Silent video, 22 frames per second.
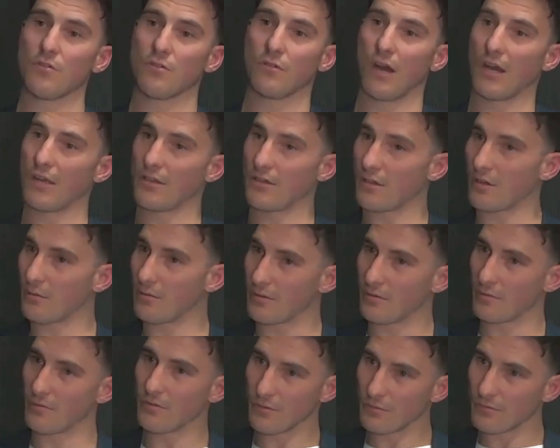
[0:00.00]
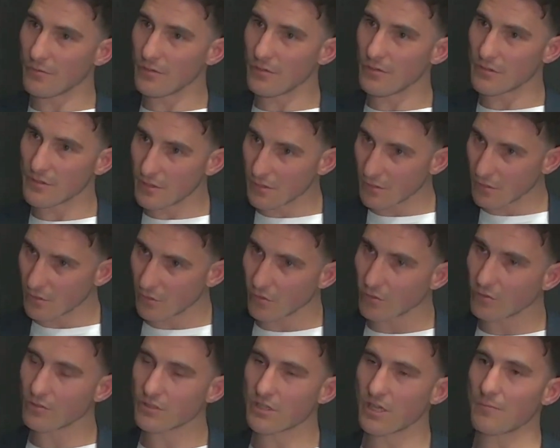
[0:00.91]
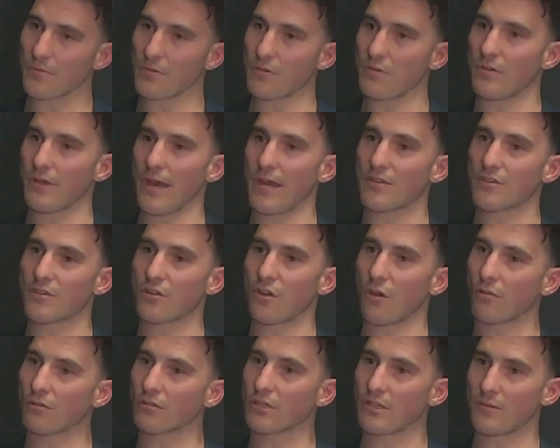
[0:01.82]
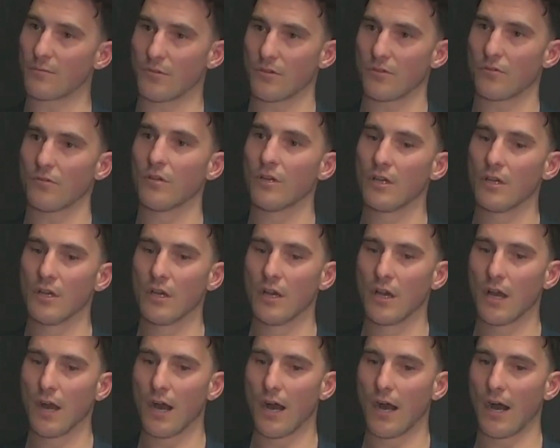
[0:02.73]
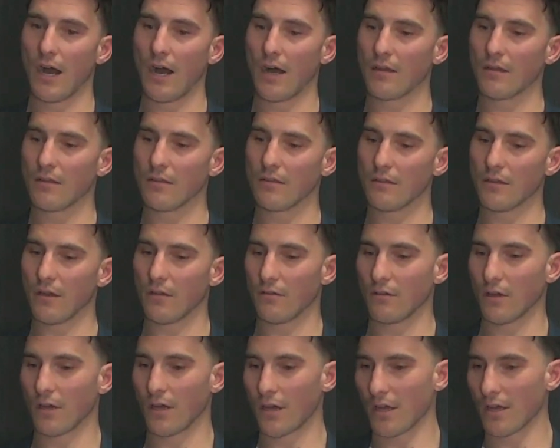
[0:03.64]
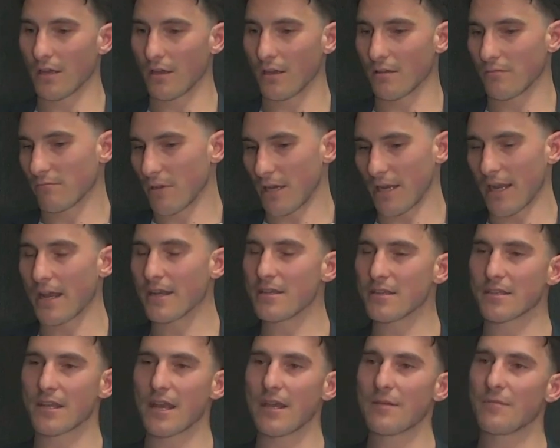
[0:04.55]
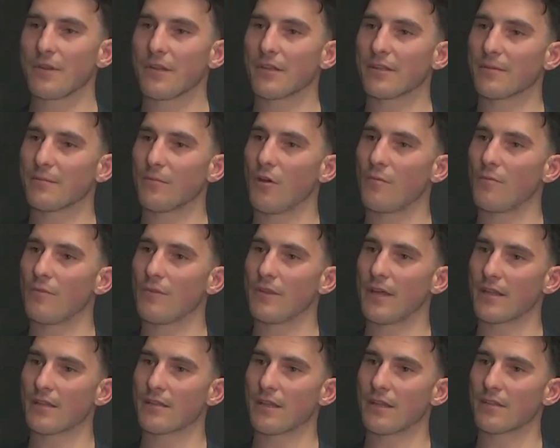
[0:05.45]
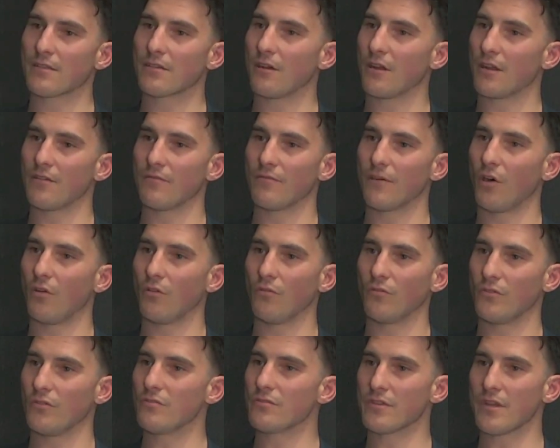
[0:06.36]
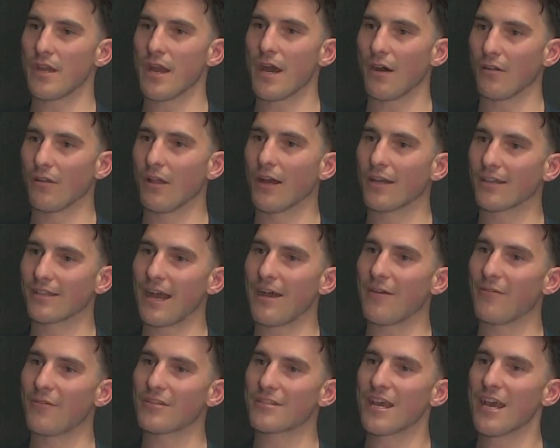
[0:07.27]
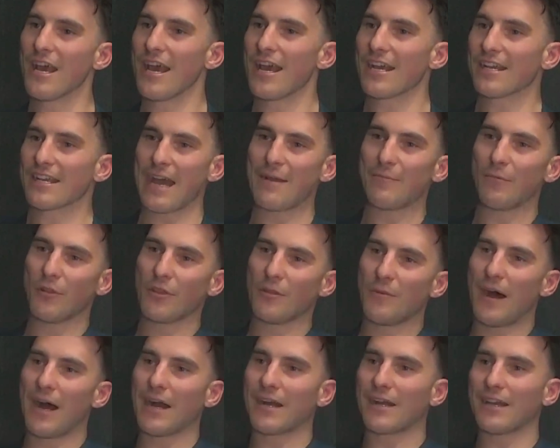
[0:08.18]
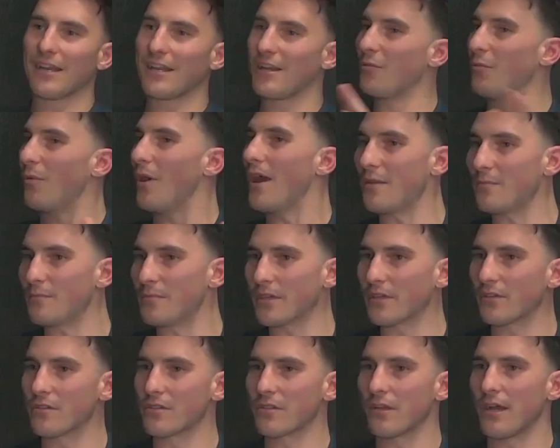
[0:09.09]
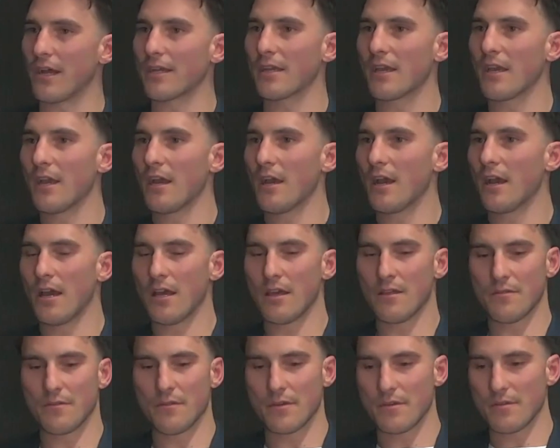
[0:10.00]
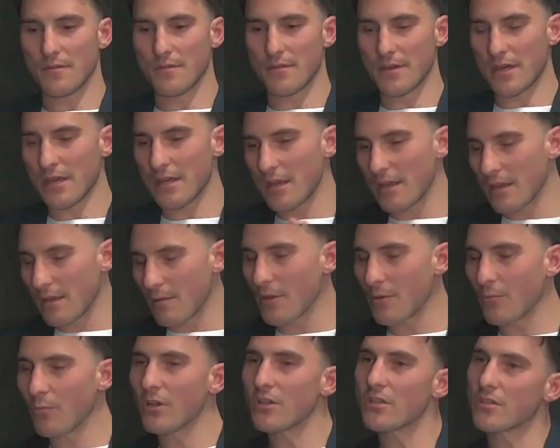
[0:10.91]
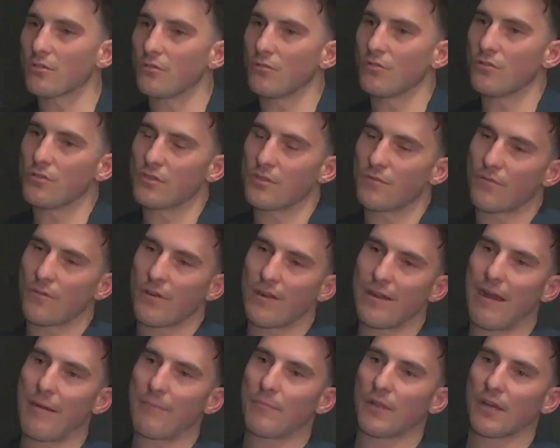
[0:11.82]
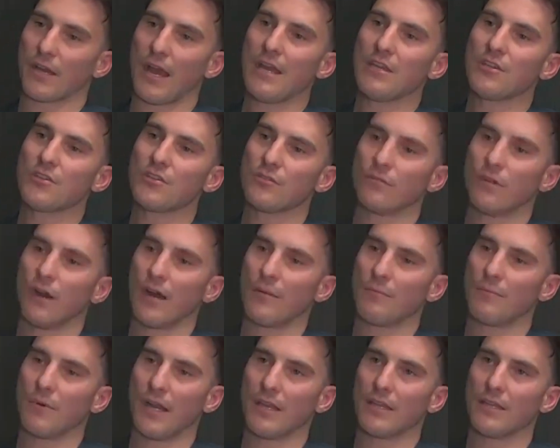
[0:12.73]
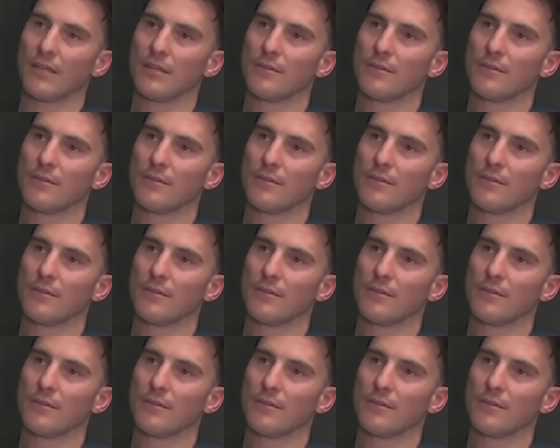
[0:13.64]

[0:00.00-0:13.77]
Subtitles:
right? You know, we used the Google TPU, the Edge Coral TPU. You know, I hate to say, but at the moment that's kind of old news now. Like it came on the market and it went because like I mean, we still use it for our application, right? But